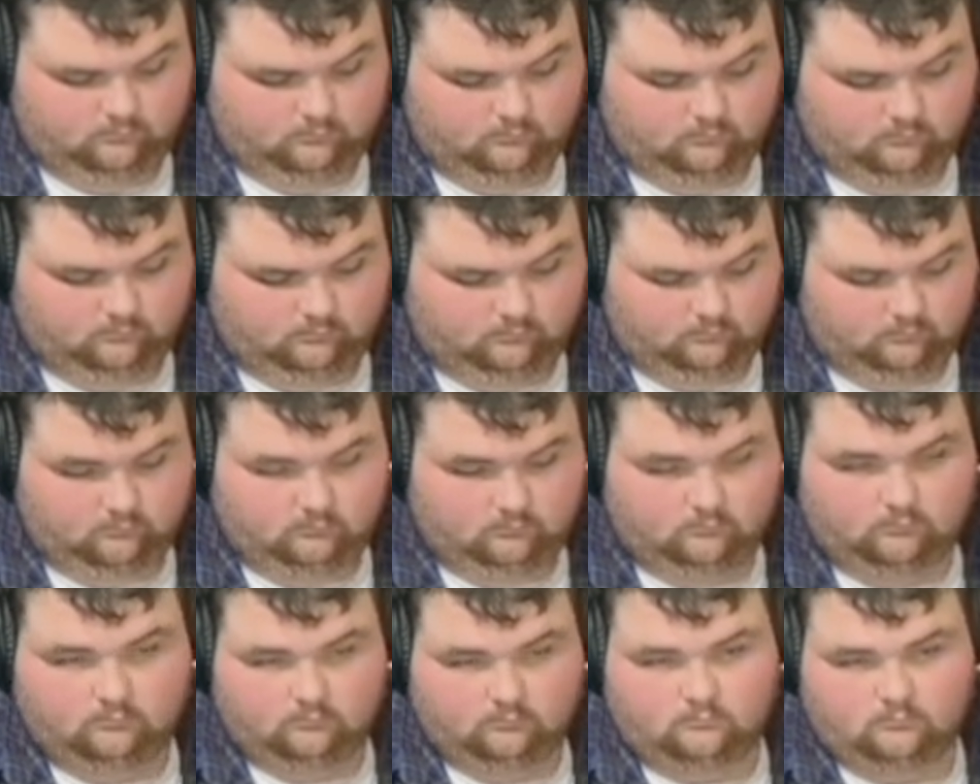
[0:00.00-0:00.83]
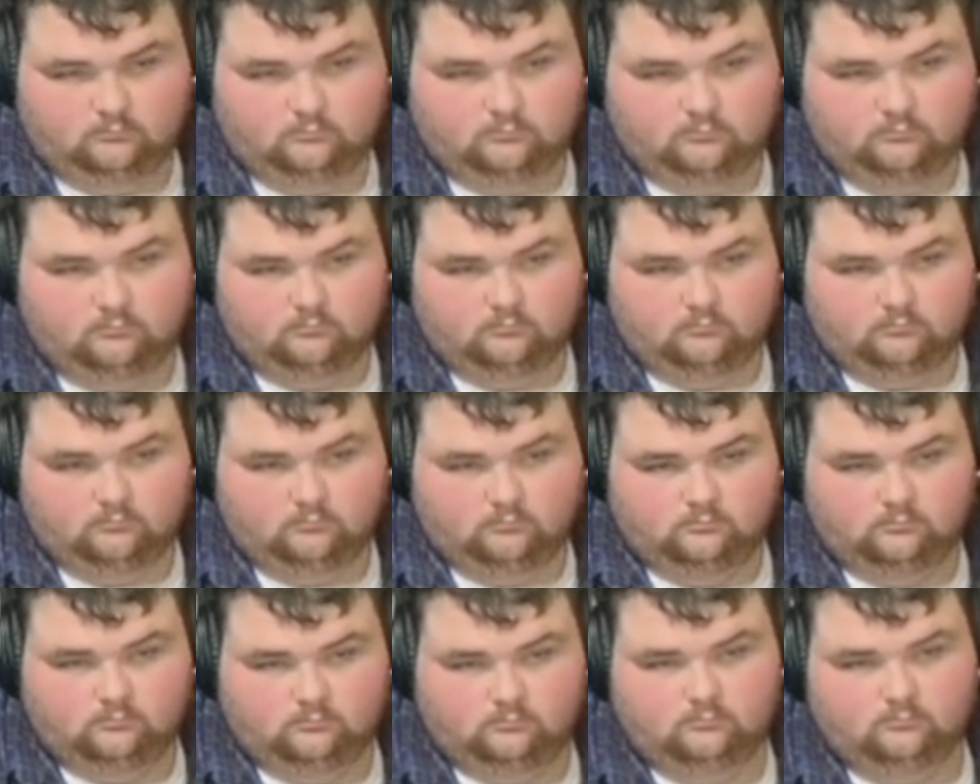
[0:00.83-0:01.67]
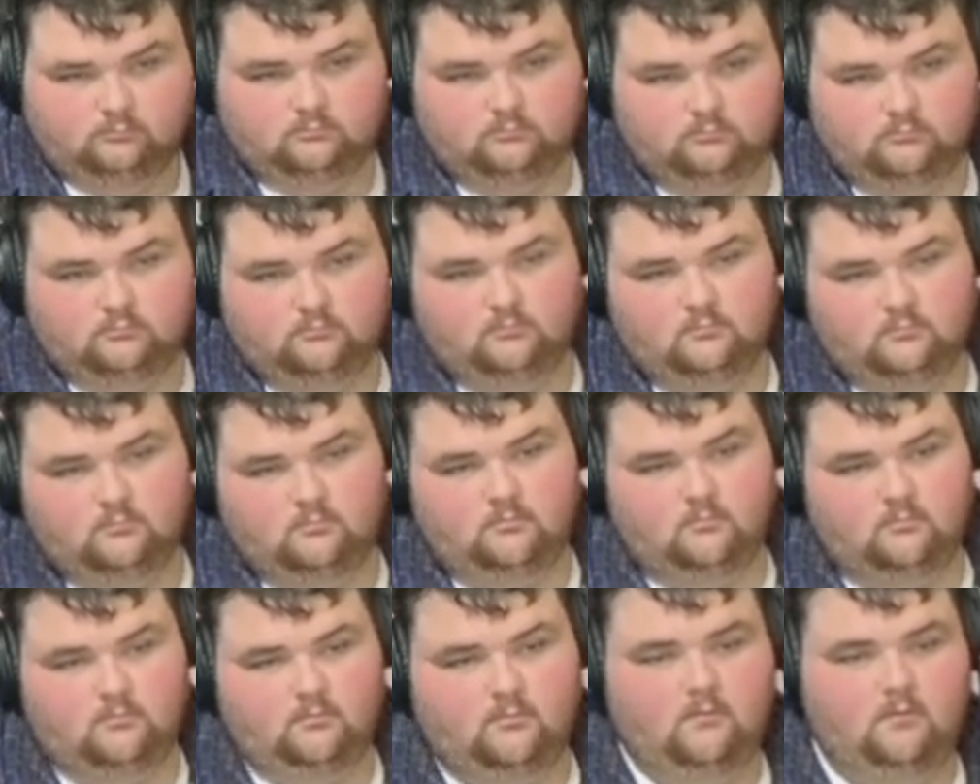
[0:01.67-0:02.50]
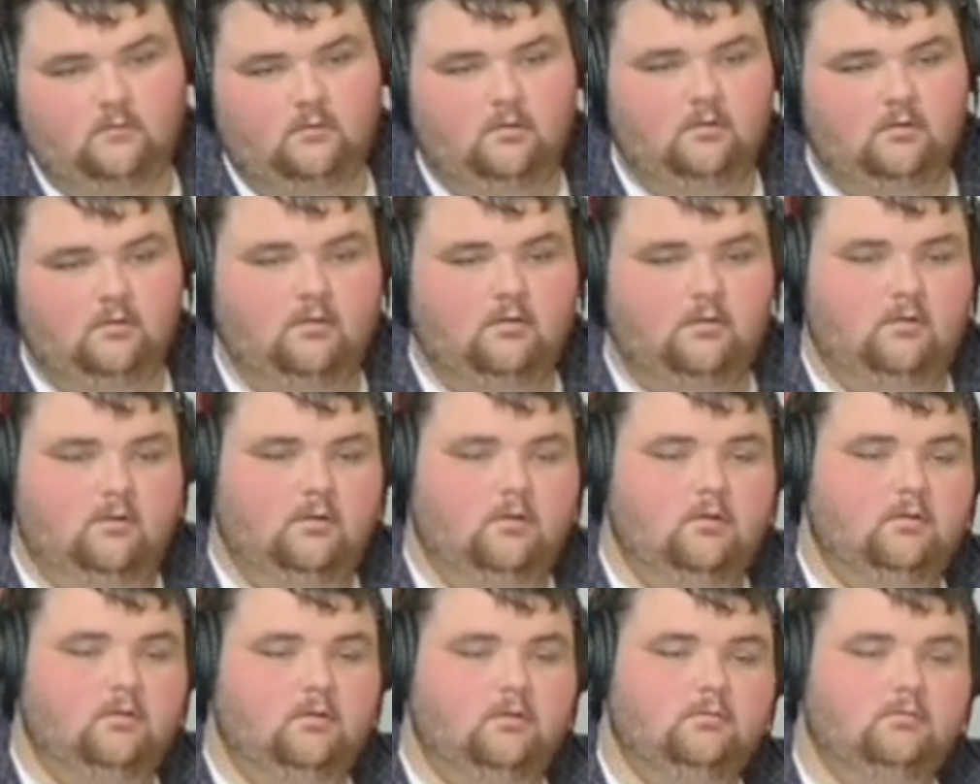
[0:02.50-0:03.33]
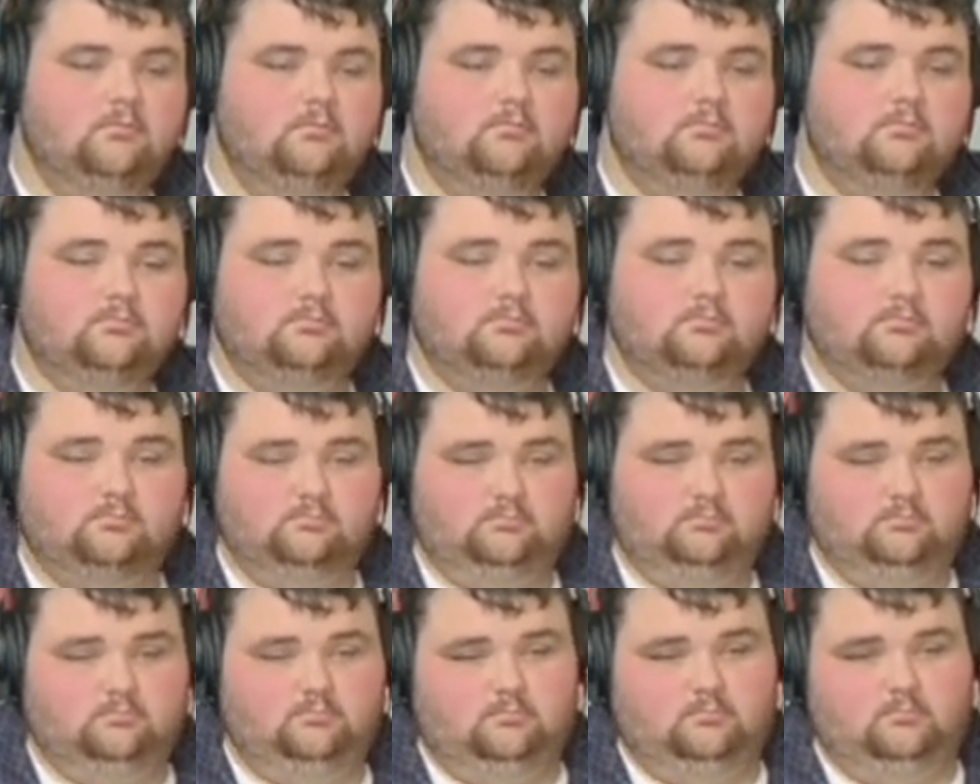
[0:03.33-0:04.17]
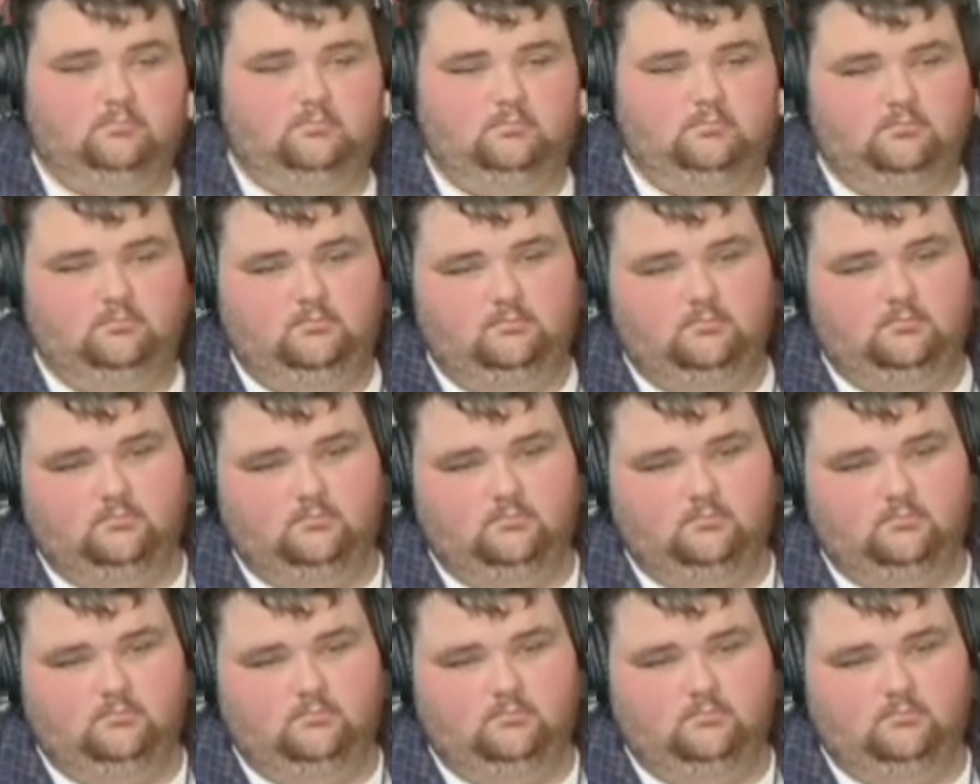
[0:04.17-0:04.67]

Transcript: The person shown says nothing.